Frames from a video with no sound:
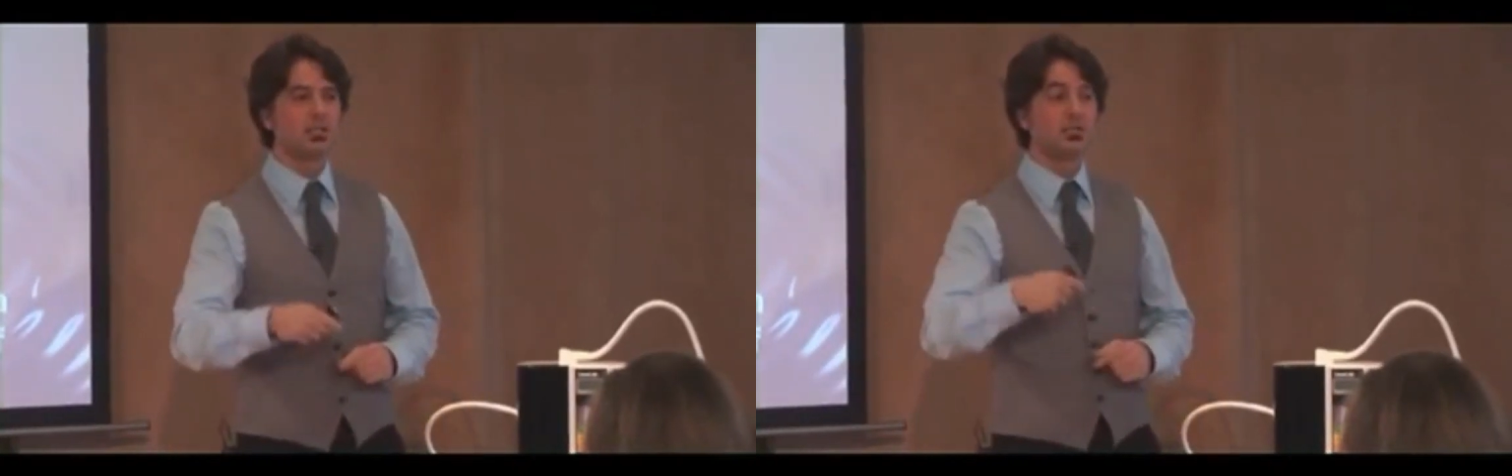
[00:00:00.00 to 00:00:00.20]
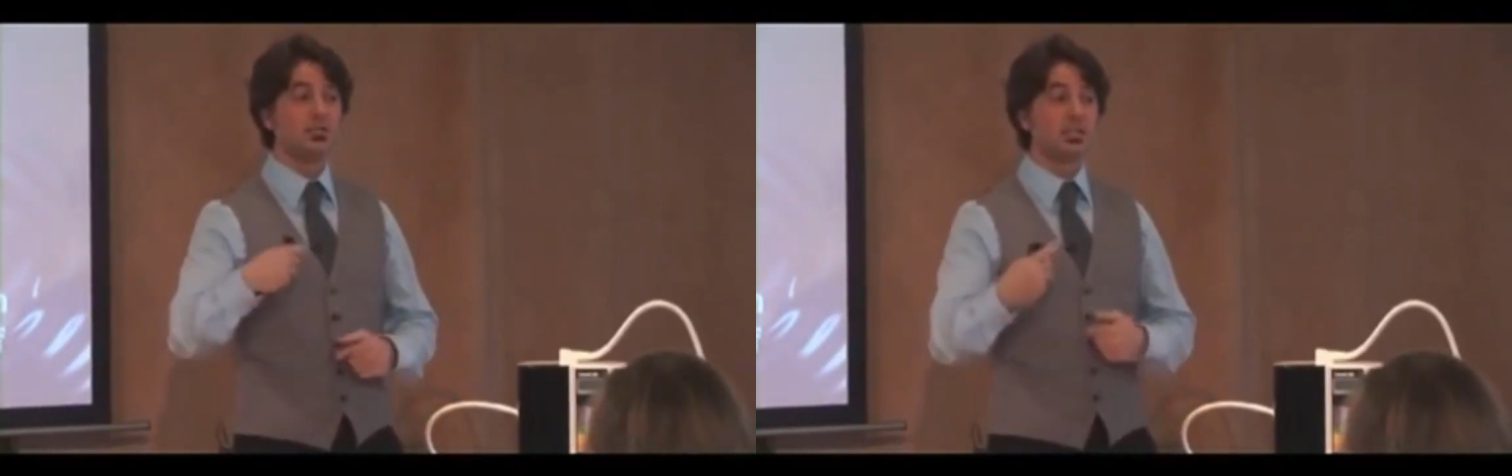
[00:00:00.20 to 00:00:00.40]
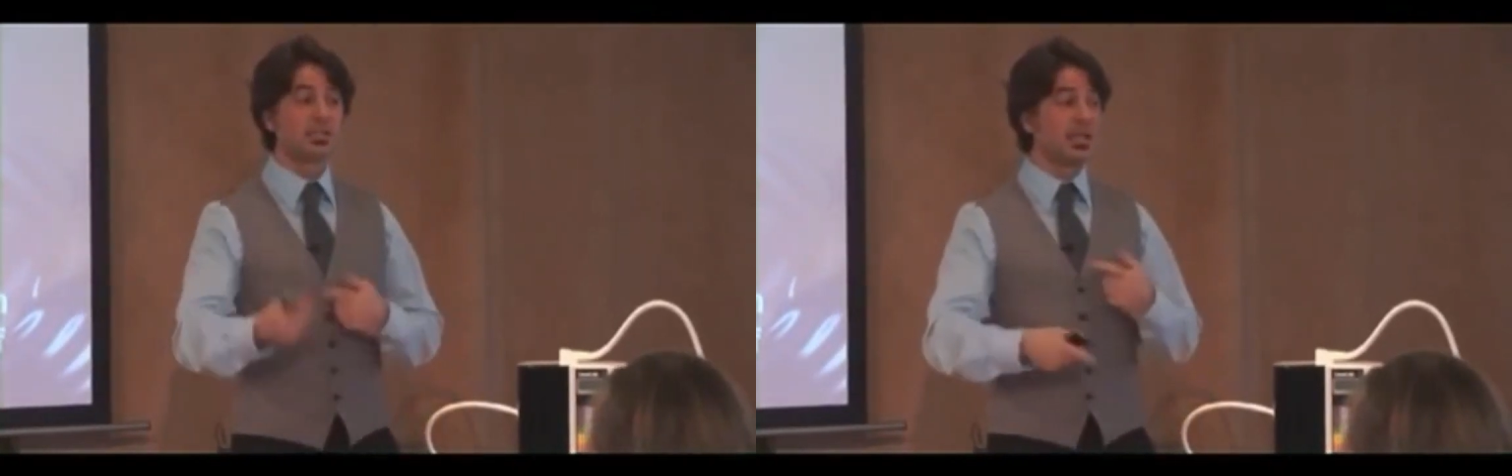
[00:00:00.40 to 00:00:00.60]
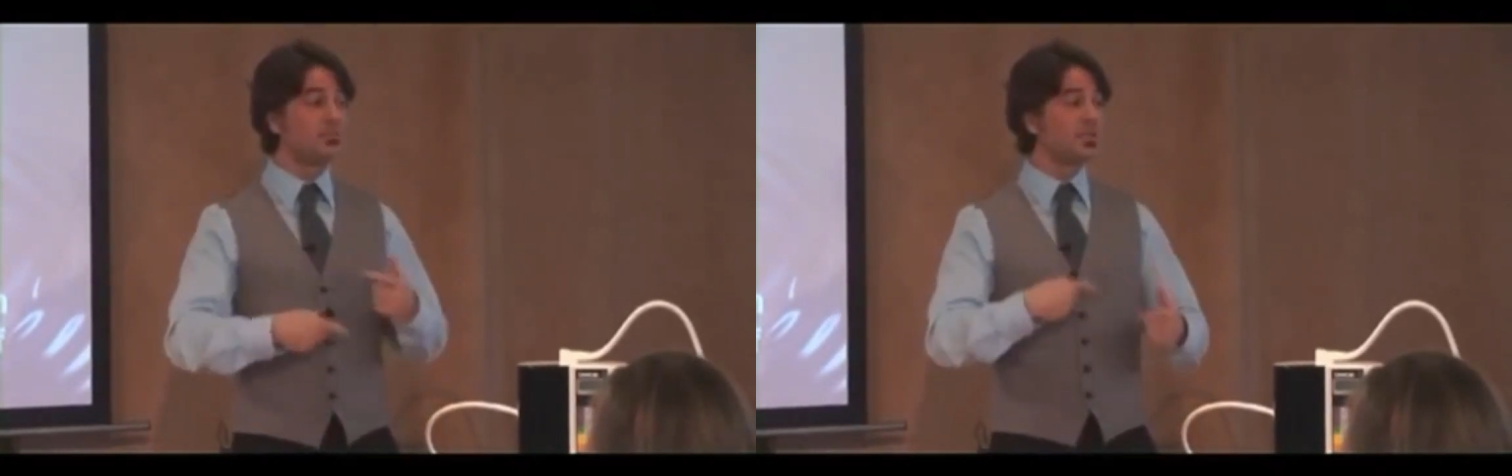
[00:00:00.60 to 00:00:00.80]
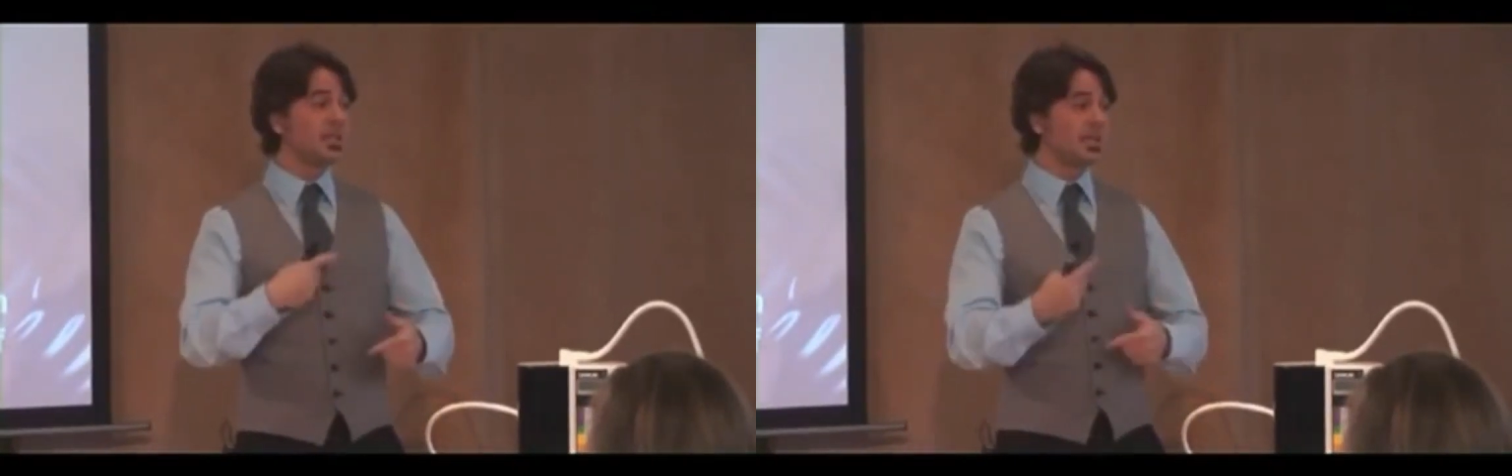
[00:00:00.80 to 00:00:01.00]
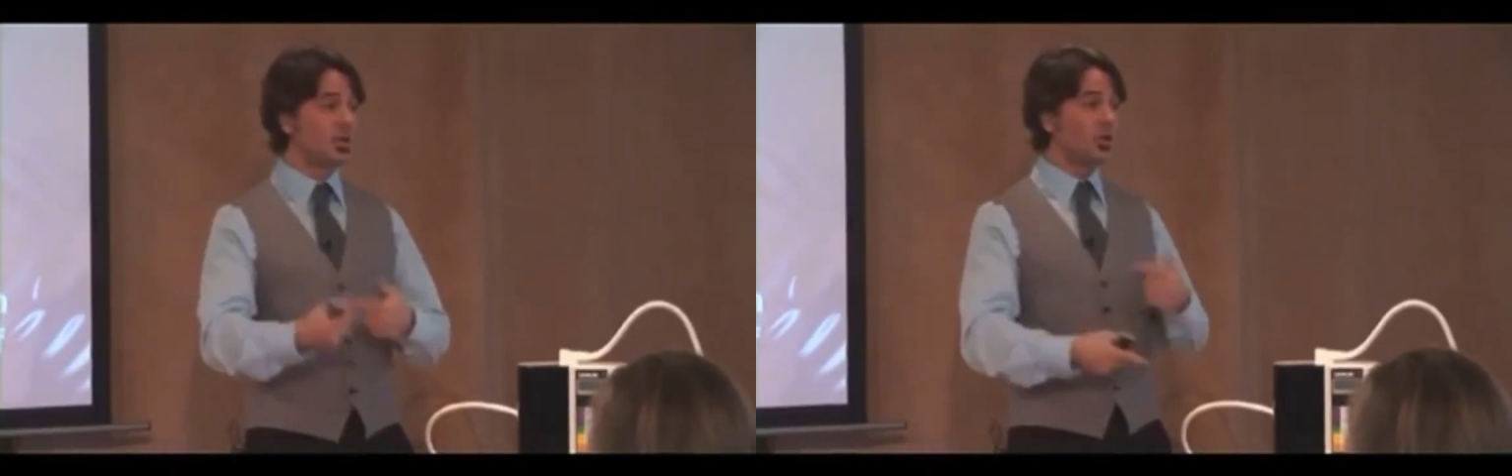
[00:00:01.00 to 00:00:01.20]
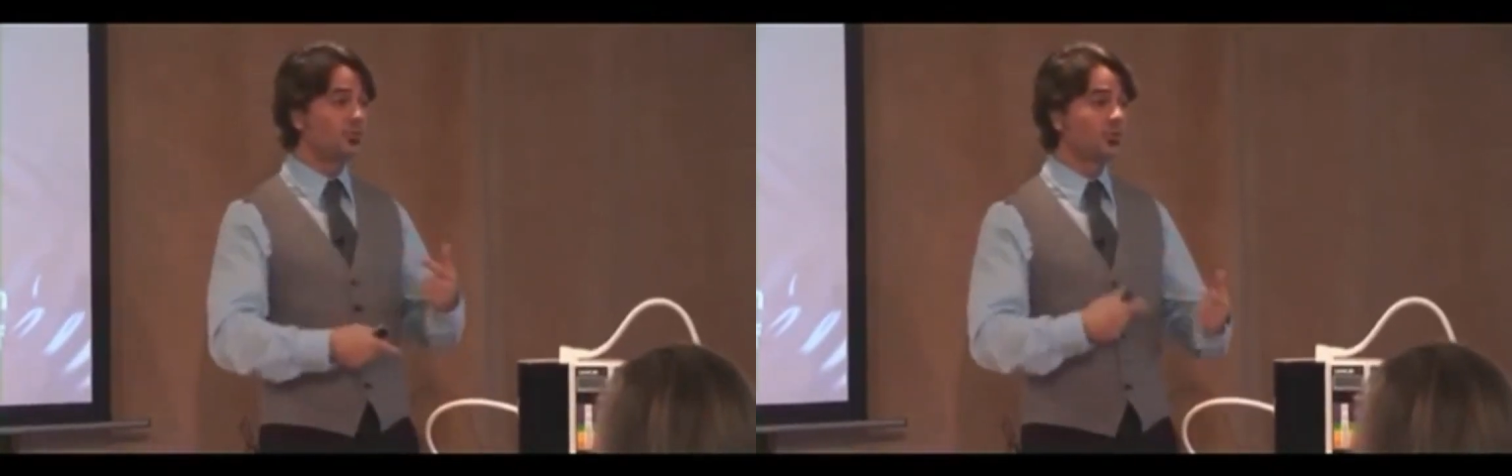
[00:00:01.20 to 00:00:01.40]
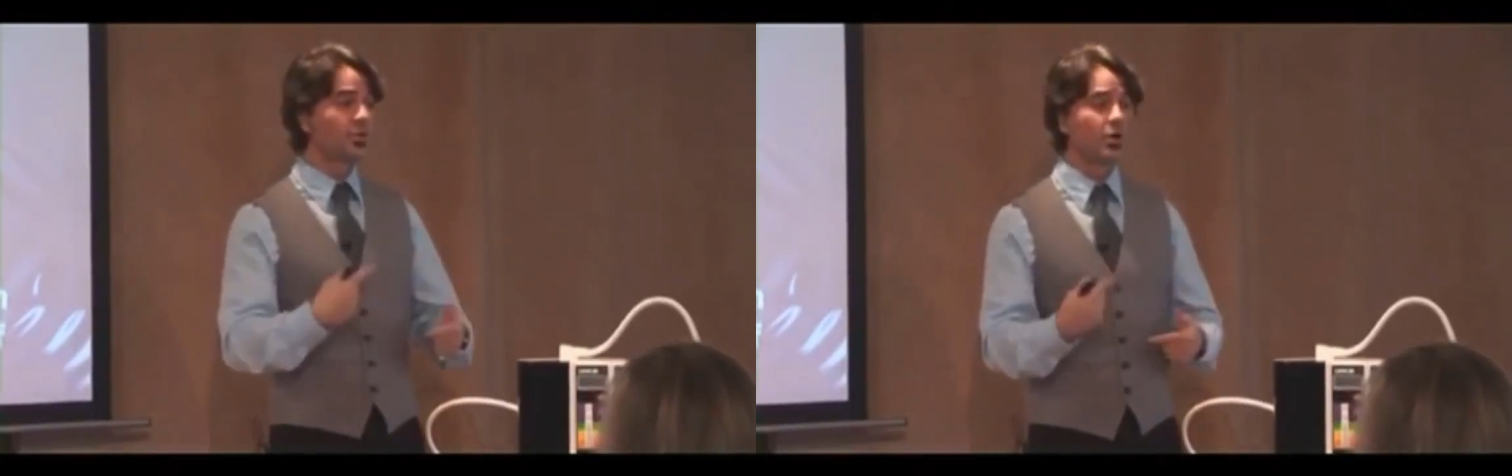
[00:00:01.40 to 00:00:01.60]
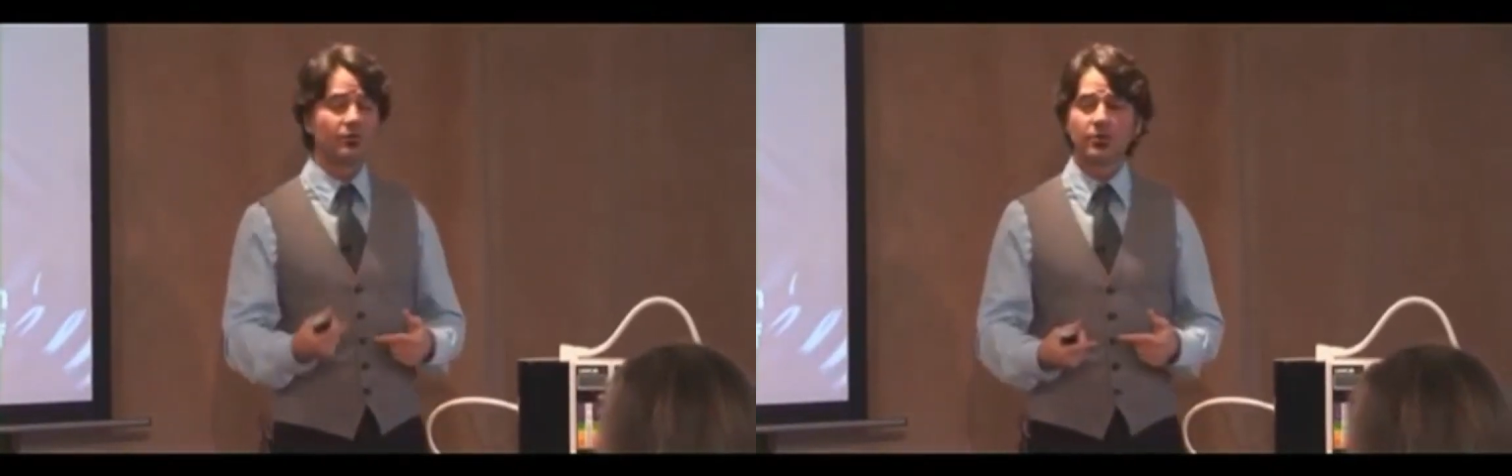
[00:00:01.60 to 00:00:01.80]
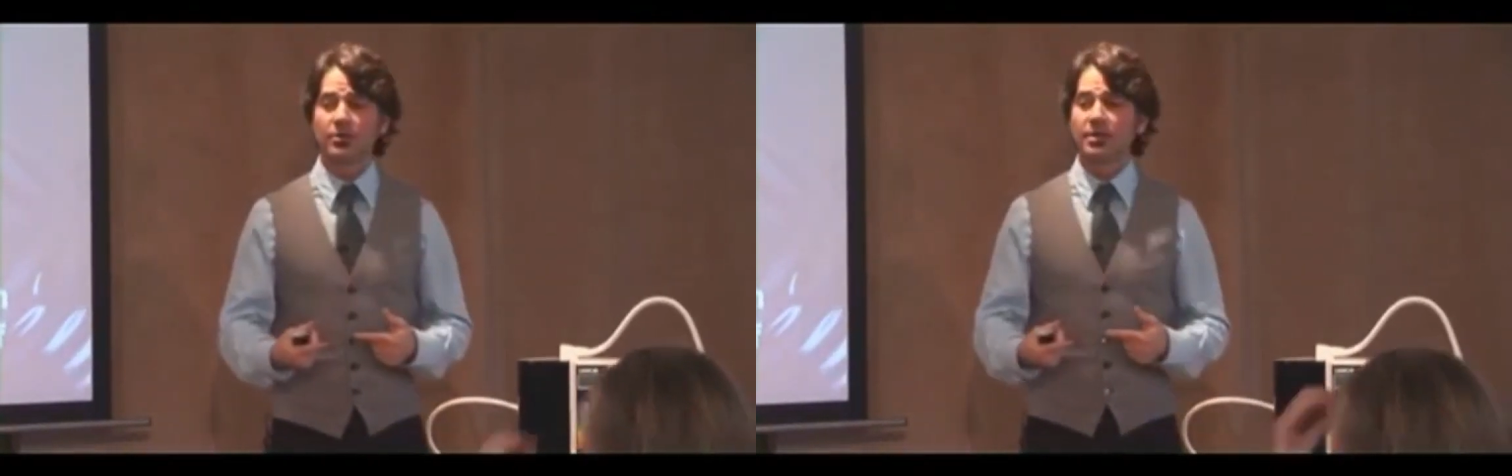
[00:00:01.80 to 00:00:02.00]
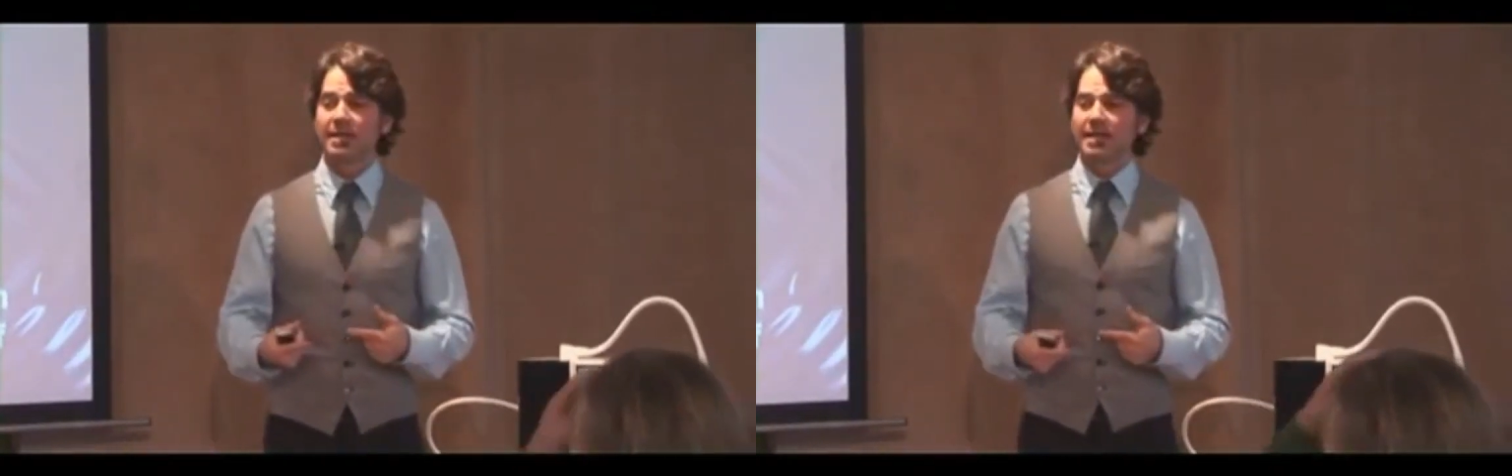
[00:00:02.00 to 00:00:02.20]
to do the same thing over and over